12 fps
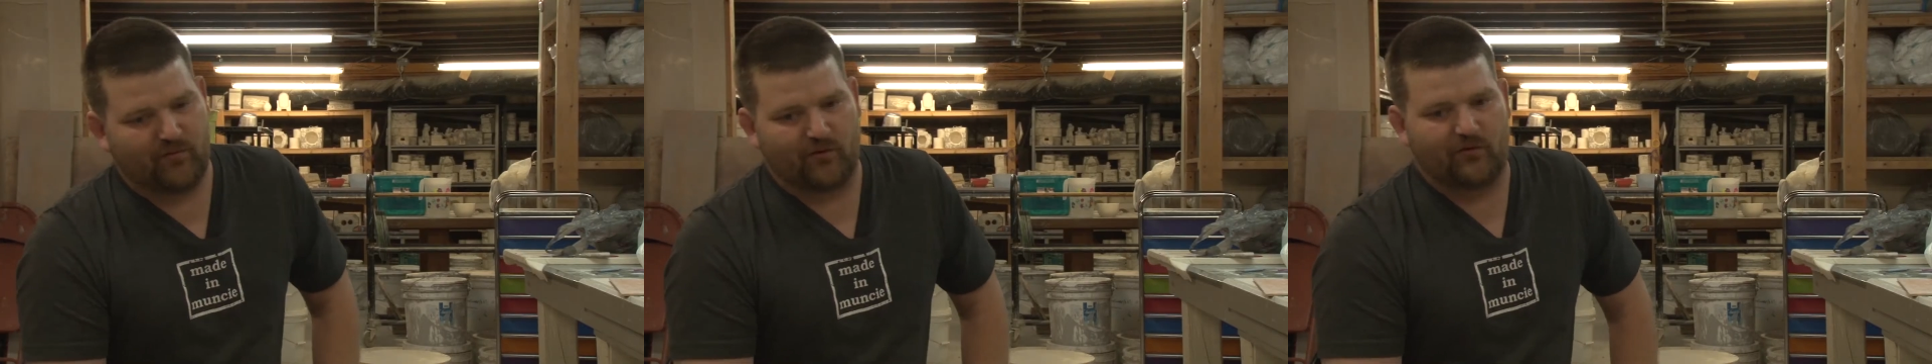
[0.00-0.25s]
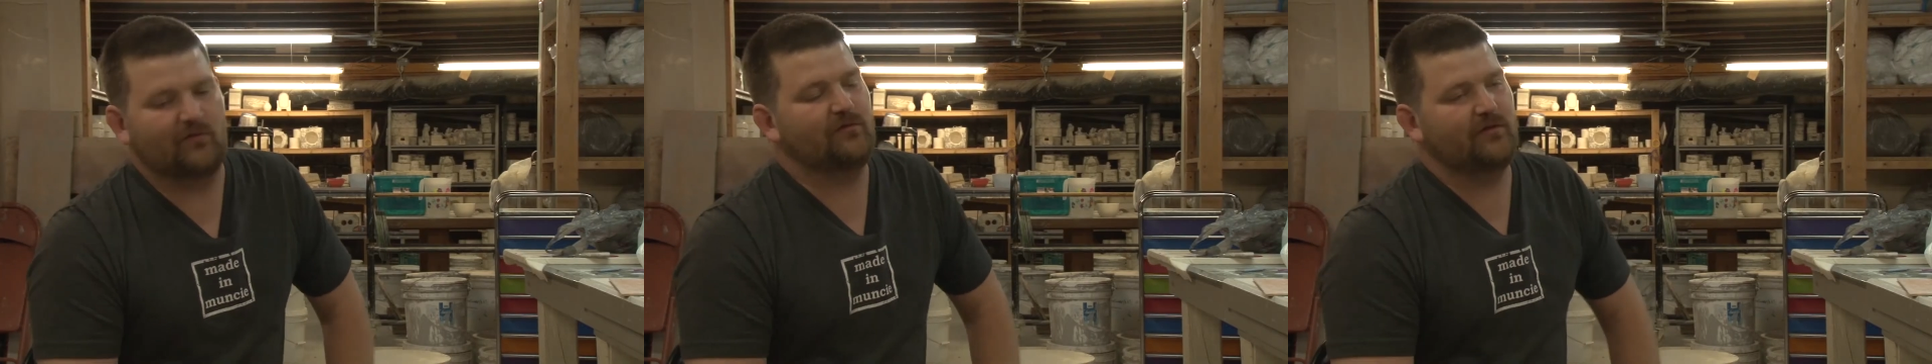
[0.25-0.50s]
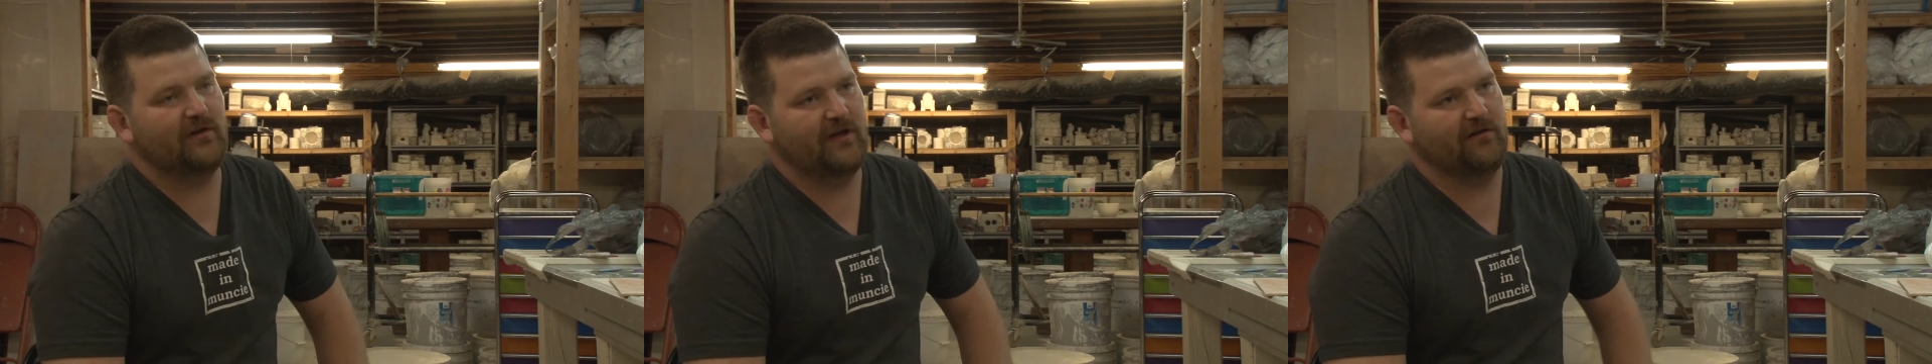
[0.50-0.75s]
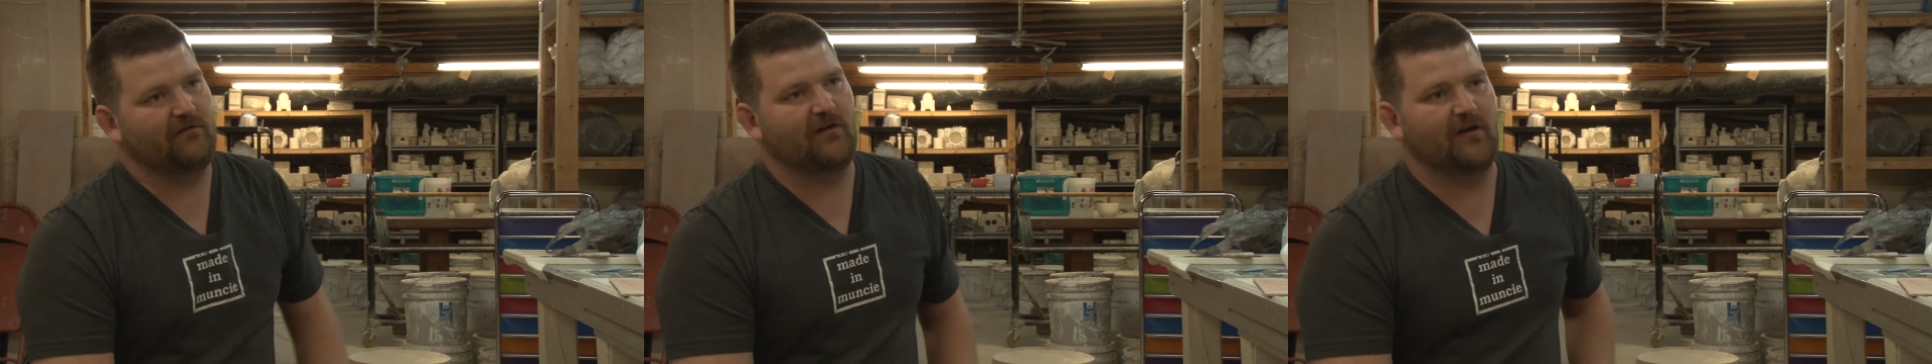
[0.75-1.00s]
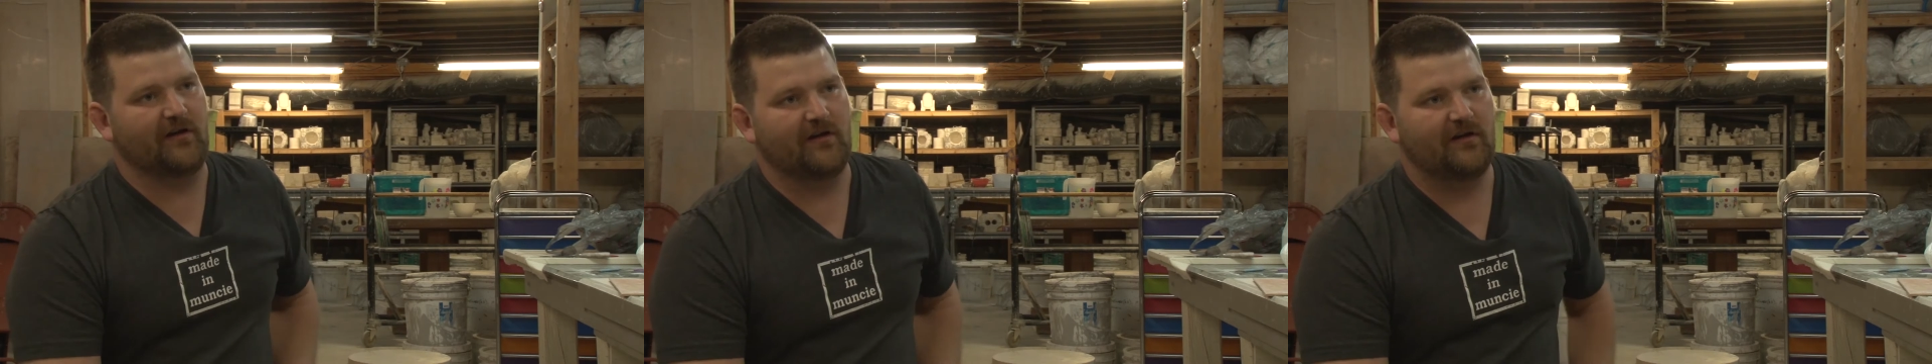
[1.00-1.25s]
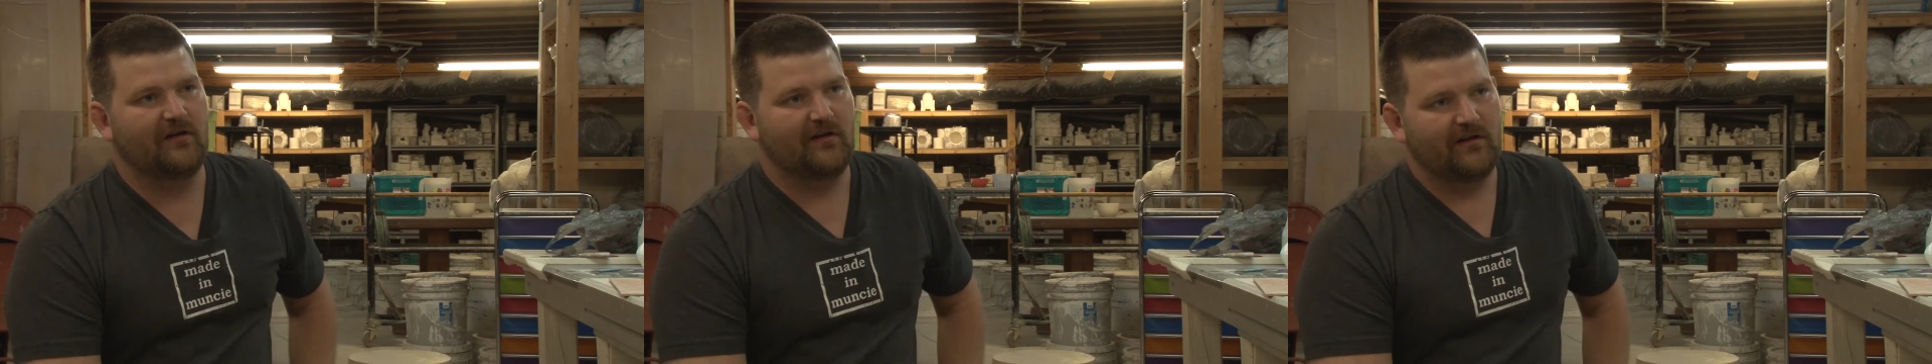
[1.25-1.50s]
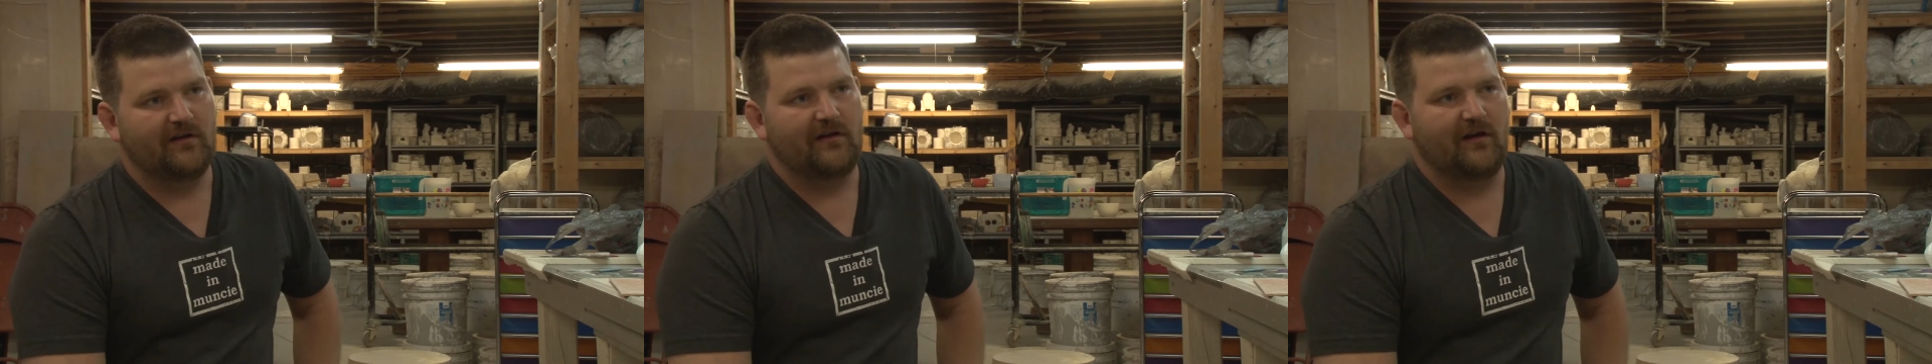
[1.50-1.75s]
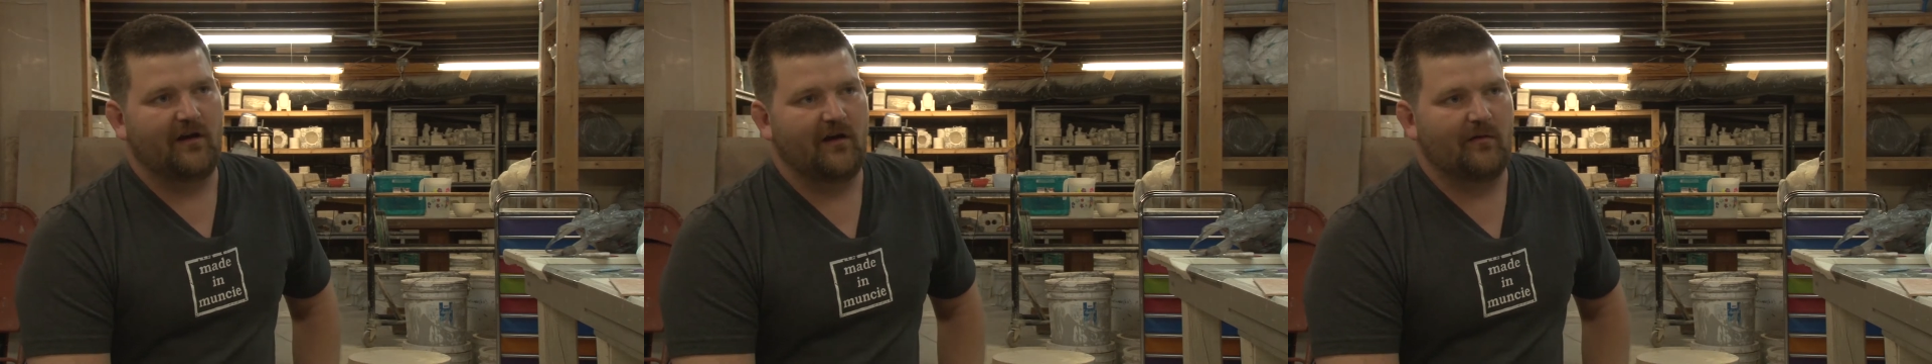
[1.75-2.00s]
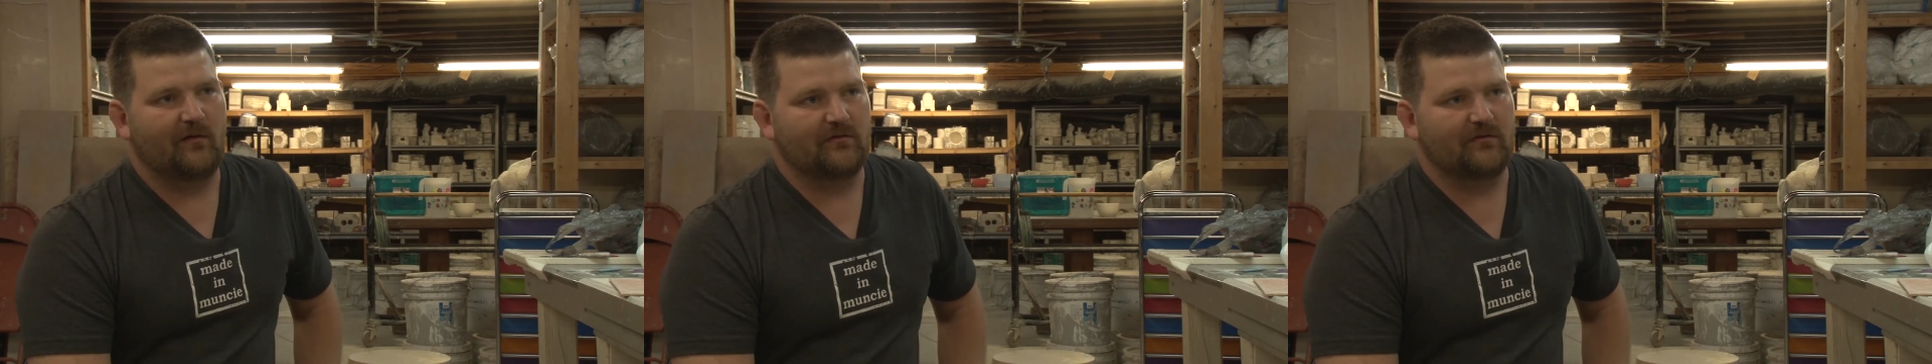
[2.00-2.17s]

brutal hit and run. I